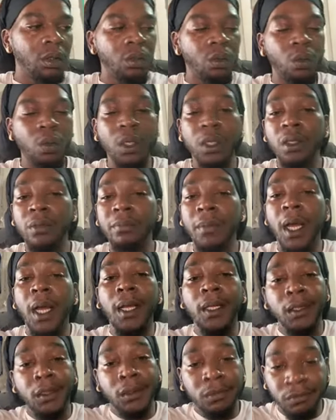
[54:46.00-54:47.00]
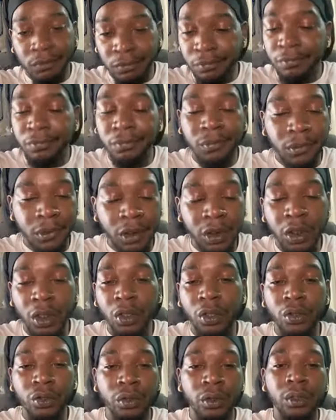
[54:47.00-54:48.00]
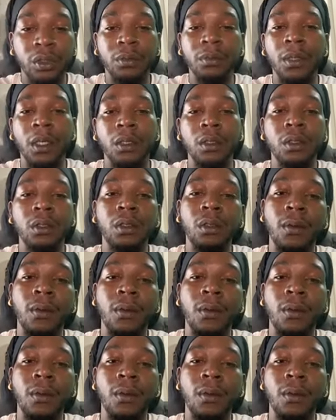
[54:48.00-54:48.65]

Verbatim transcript: one of my children's mother,